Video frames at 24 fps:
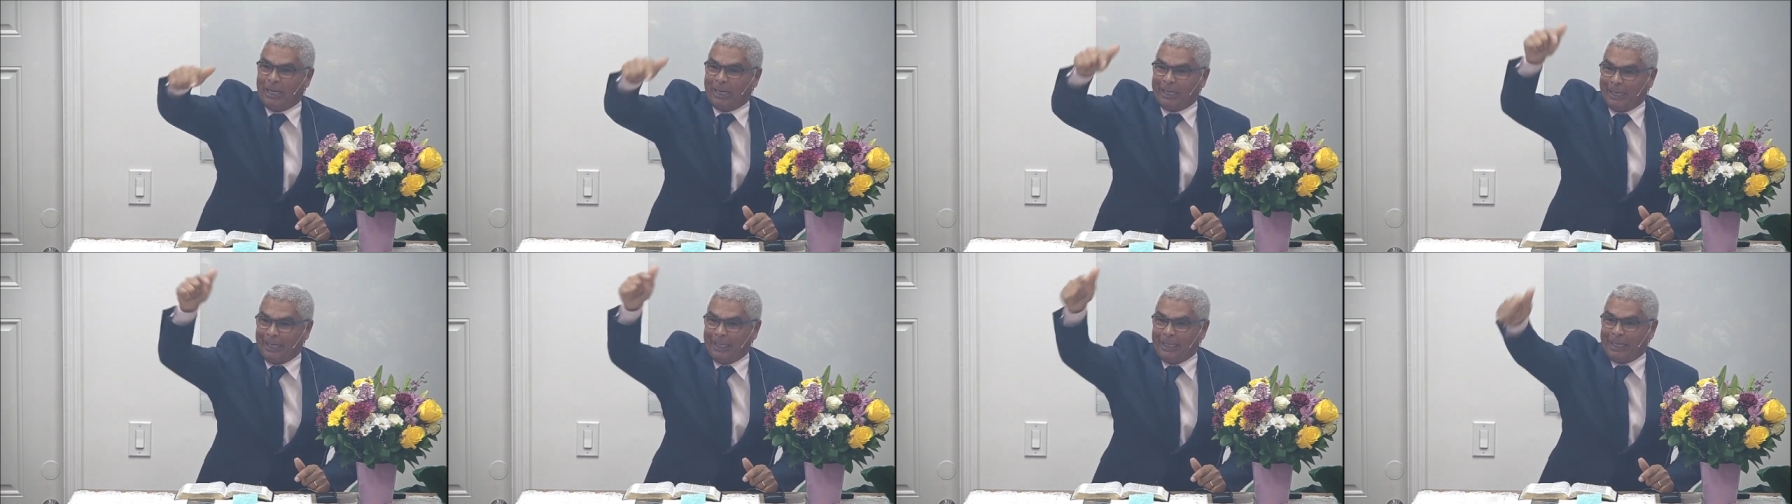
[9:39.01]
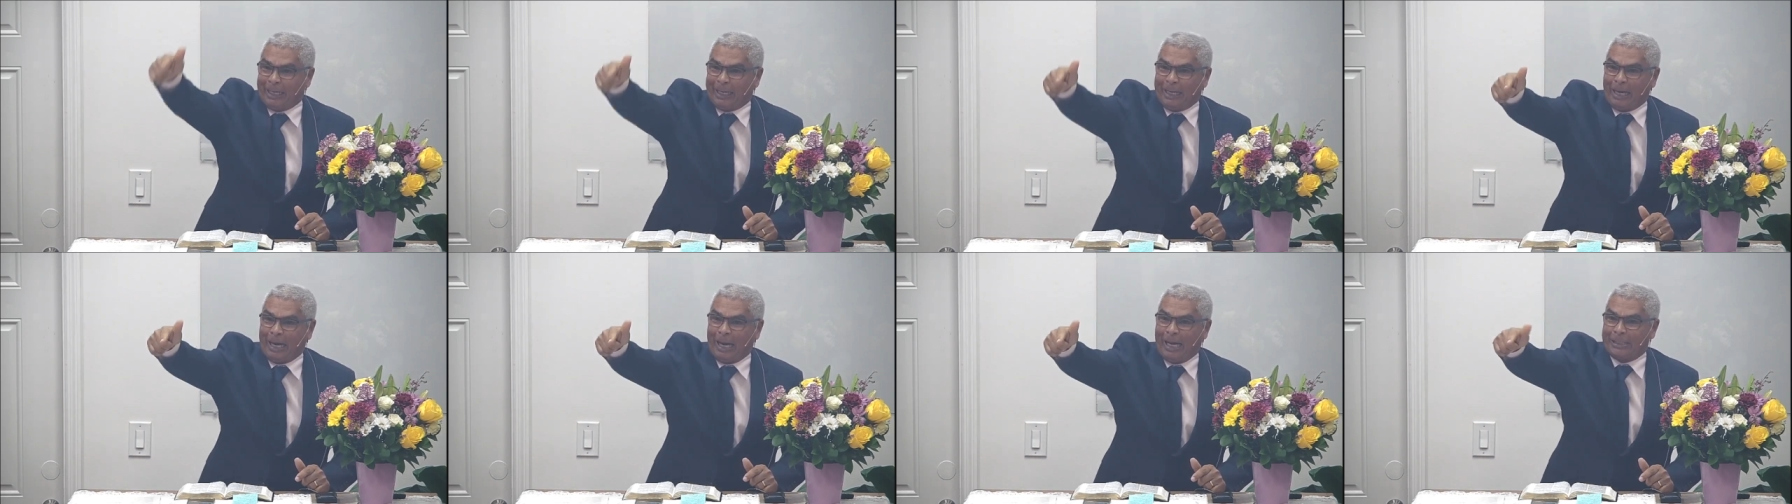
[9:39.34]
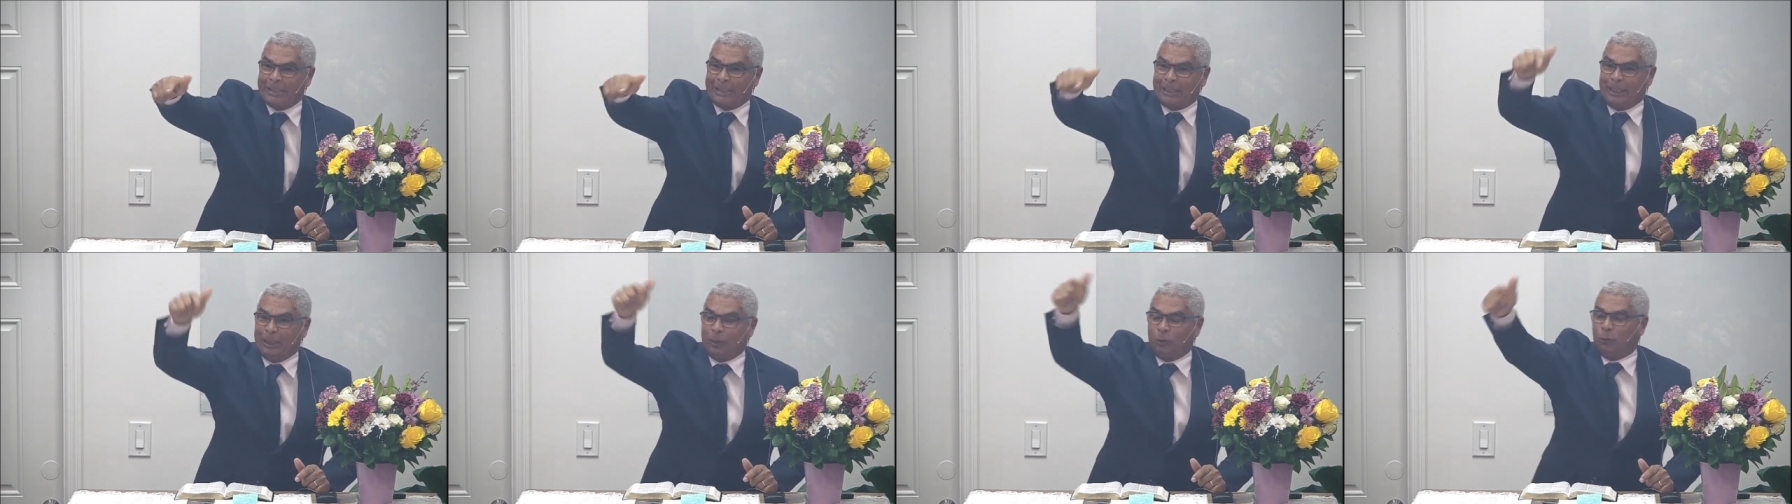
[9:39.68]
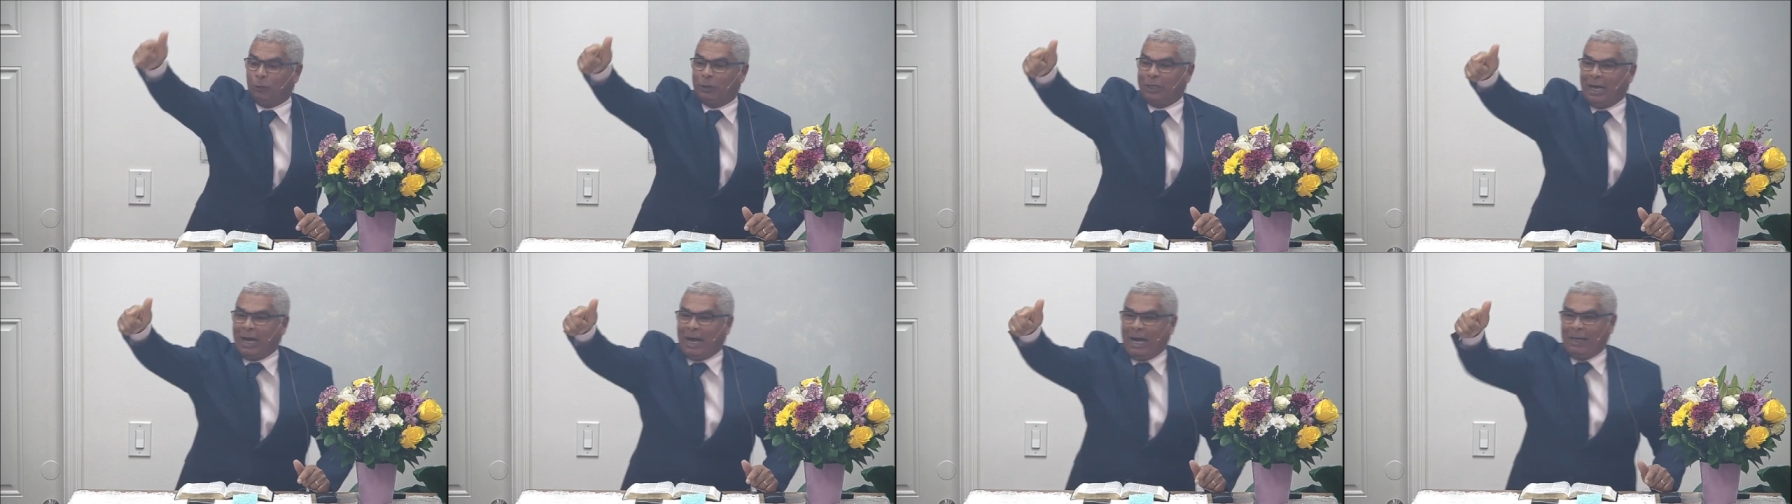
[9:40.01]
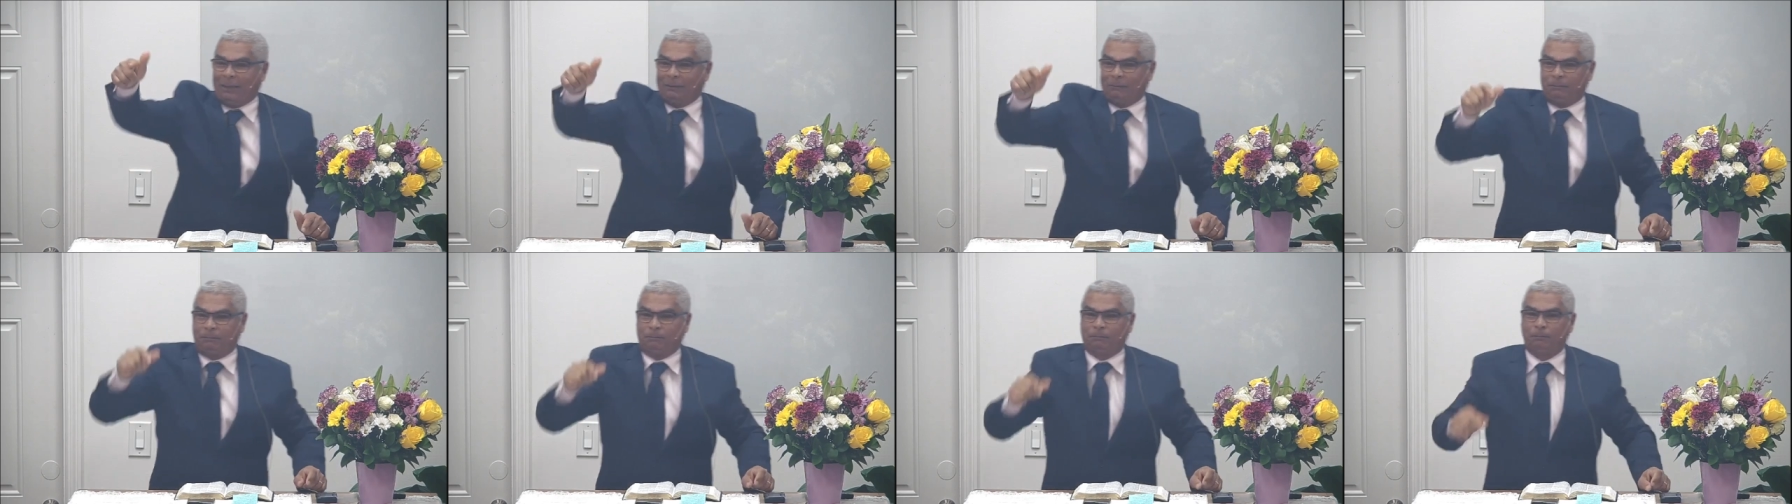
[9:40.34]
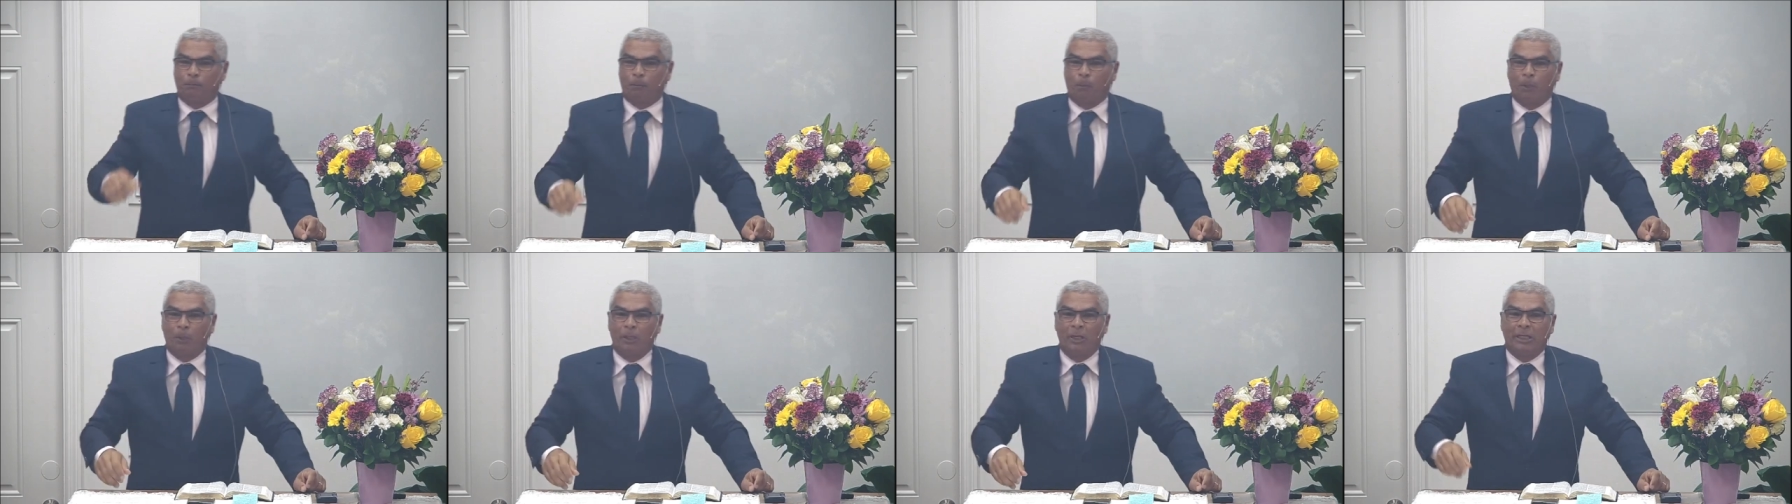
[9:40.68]
to that family to that
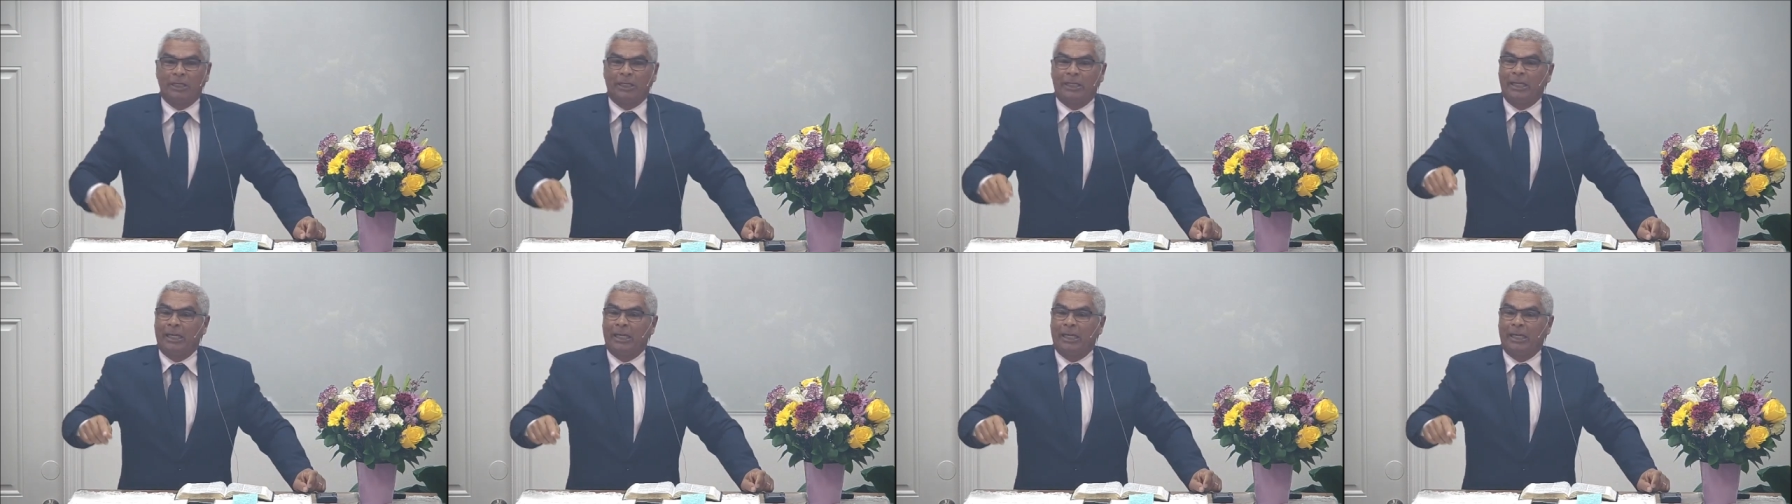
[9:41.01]
house,